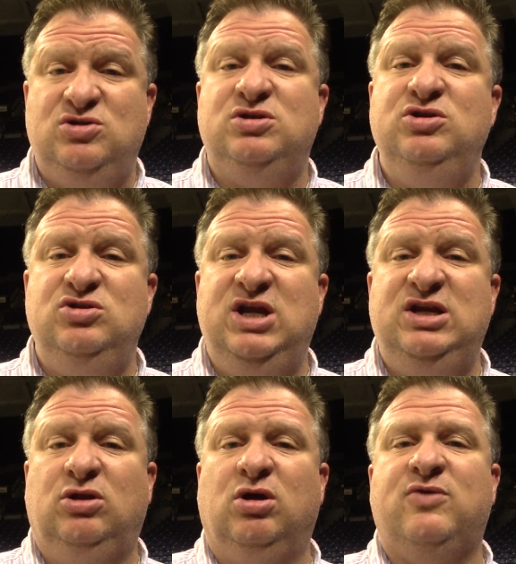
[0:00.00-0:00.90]
you
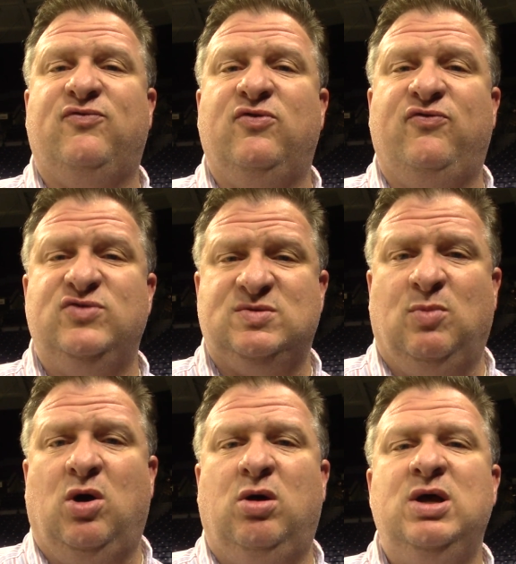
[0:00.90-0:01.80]
need to look for
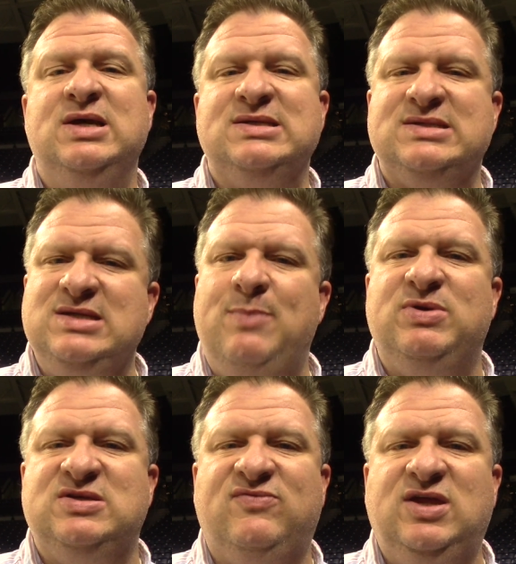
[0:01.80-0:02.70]
small
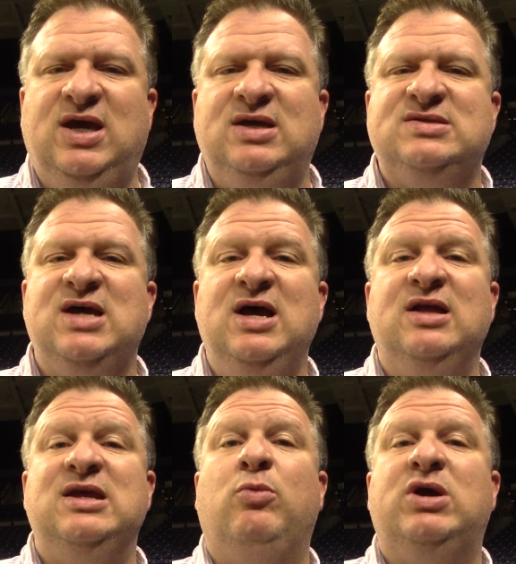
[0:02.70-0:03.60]
snippets of things
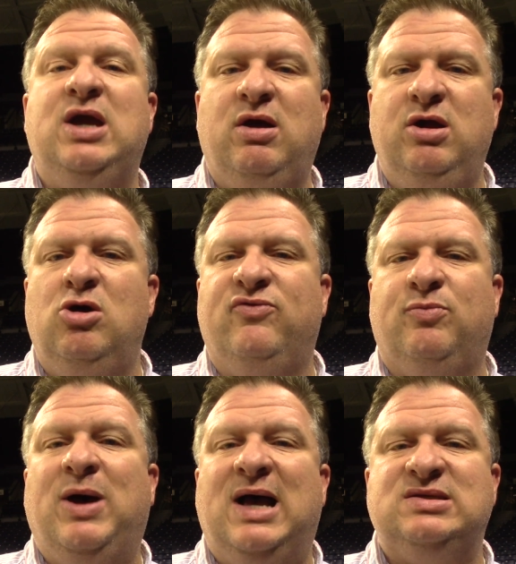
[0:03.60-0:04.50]
that will carry over
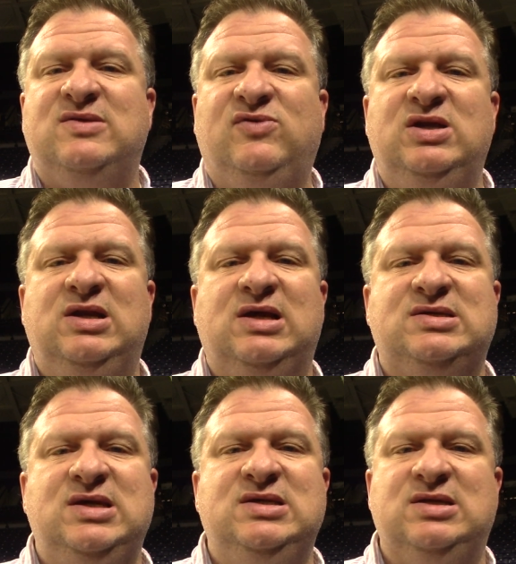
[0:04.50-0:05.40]
positively in the next
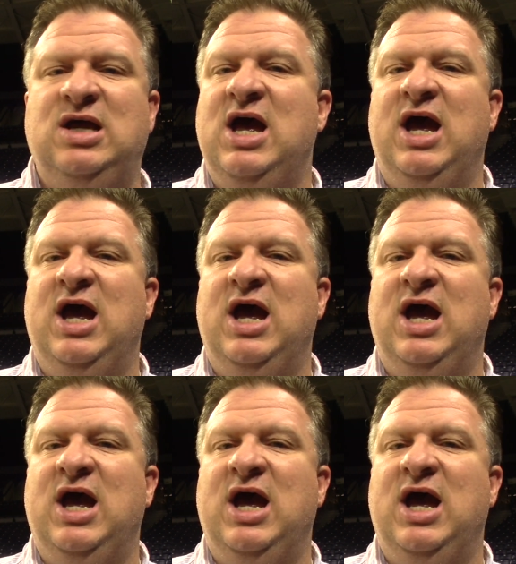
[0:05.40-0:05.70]
season.